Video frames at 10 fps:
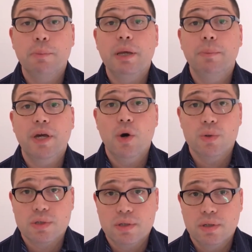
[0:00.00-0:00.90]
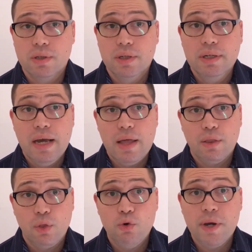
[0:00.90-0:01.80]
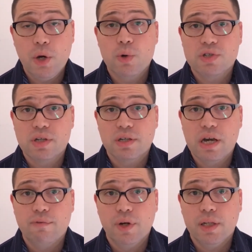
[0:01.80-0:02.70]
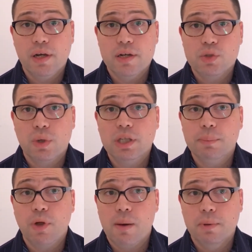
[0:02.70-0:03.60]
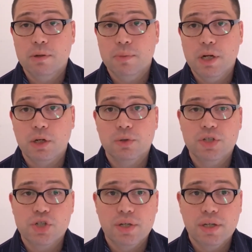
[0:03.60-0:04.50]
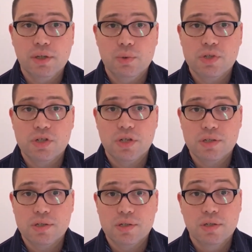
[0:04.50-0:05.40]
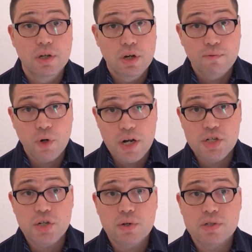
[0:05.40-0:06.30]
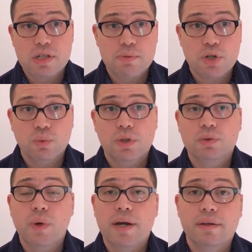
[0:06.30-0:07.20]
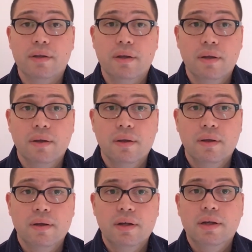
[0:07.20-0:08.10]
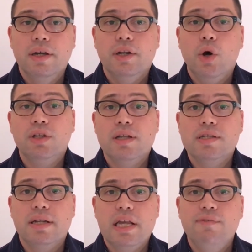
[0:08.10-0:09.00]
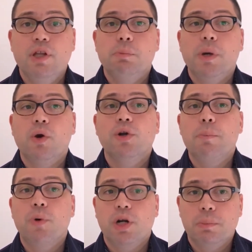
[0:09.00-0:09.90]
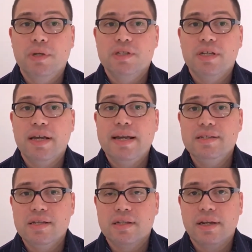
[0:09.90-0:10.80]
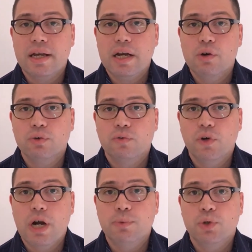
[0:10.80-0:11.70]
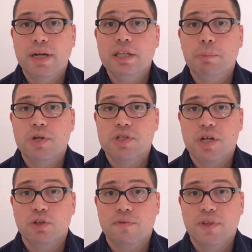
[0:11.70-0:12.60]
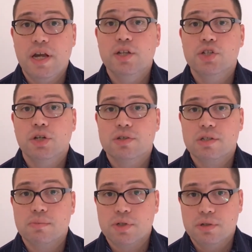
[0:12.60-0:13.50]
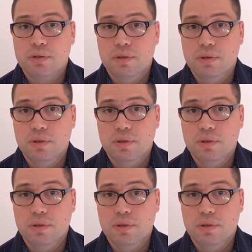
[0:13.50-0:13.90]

Airbnb host. And through my hosting, I realized what a problem air conditioning usage is for energy consumption worldwide. In hotels and even in my own apartments, A Cs can account for up to ninety percent of the energy consumption.